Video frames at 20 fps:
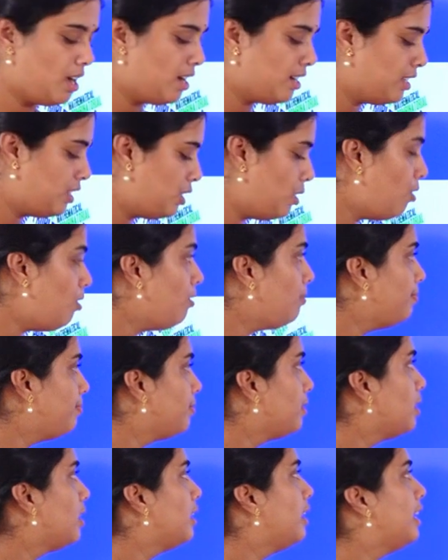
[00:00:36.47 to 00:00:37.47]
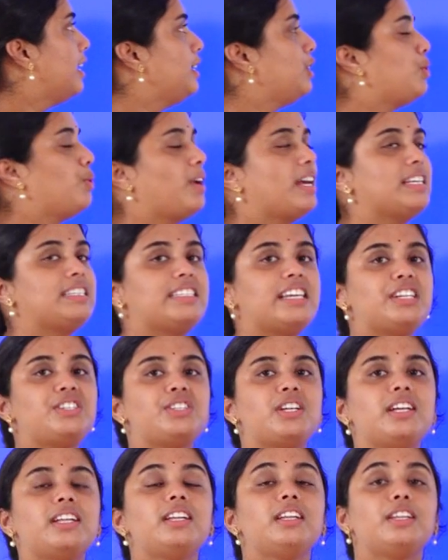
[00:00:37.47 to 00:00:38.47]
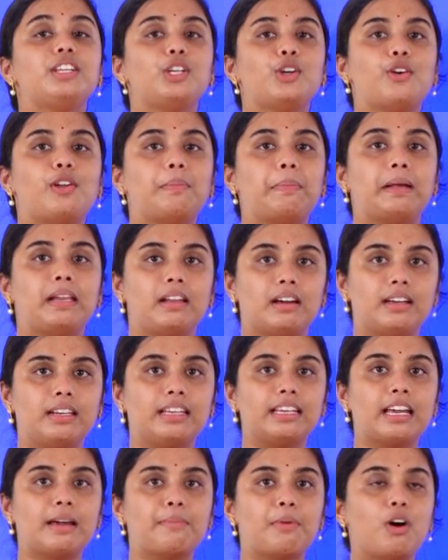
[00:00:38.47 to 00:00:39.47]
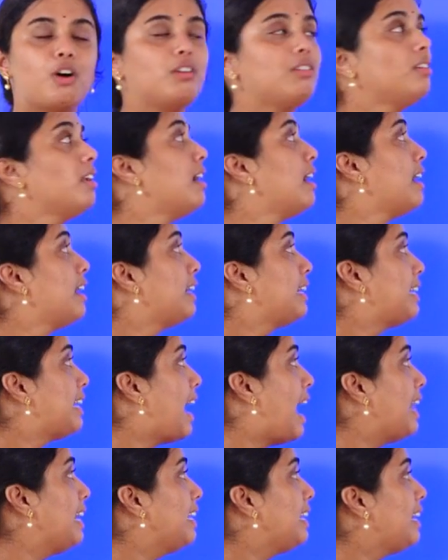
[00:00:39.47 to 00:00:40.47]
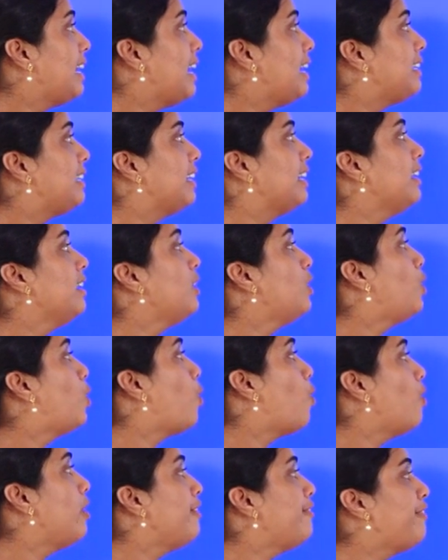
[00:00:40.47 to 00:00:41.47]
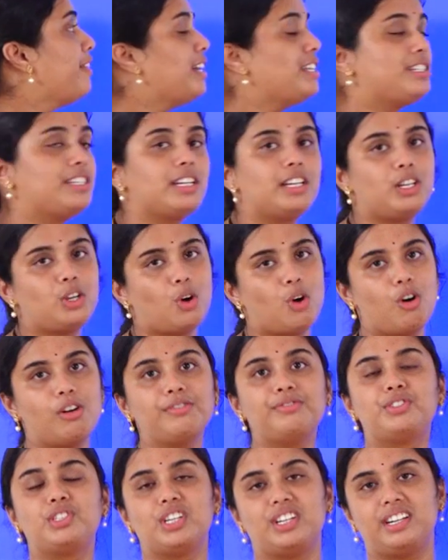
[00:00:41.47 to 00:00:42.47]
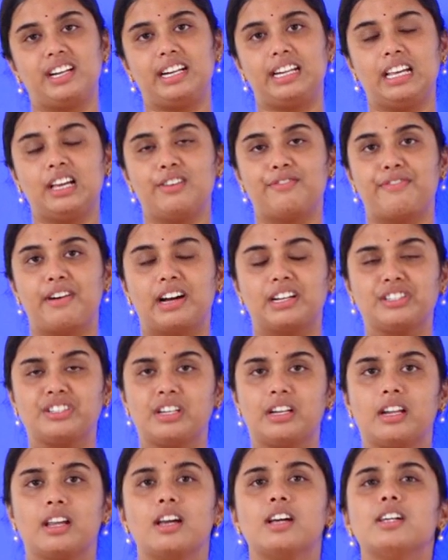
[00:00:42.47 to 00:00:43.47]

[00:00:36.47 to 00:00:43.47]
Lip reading: So in today's session you will be learning about calculating coefficient of generating function.